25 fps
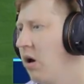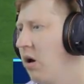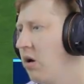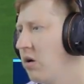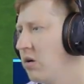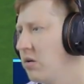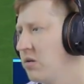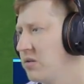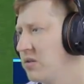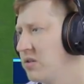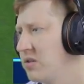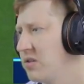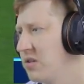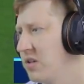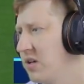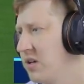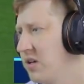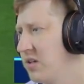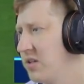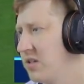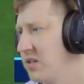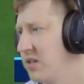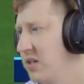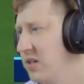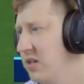Oh, it's
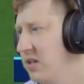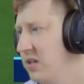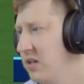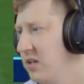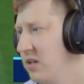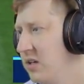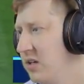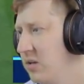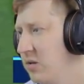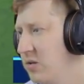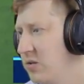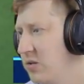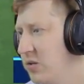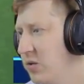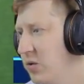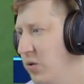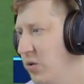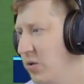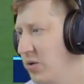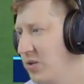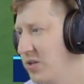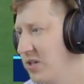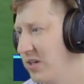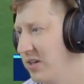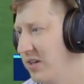dirty. That was
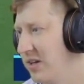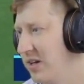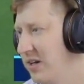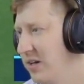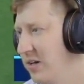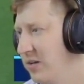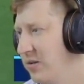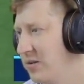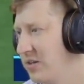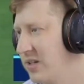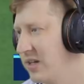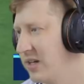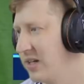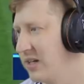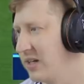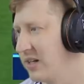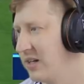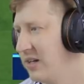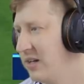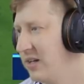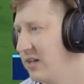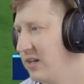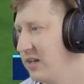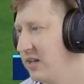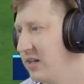naughty, that little dink.
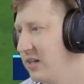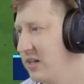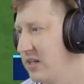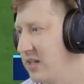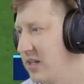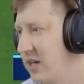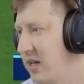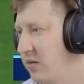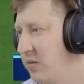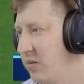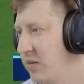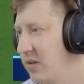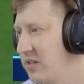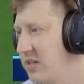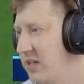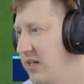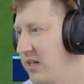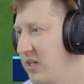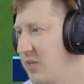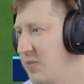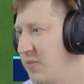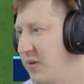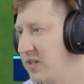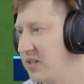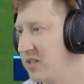Here's Javi
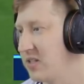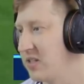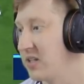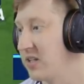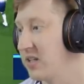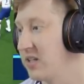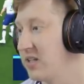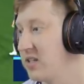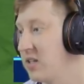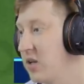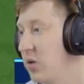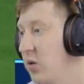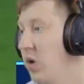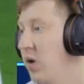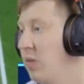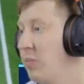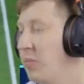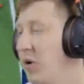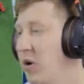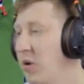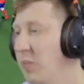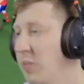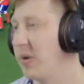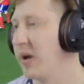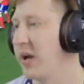Martinez back to Tolisso.
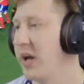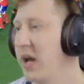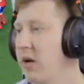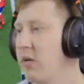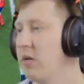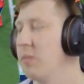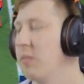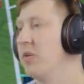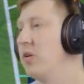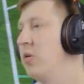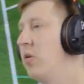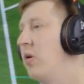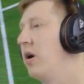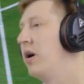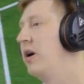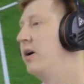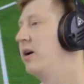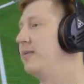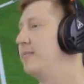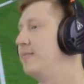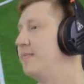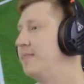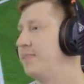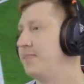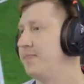Well blocked by Harry
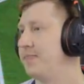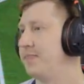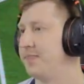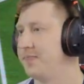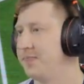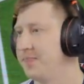Maguire.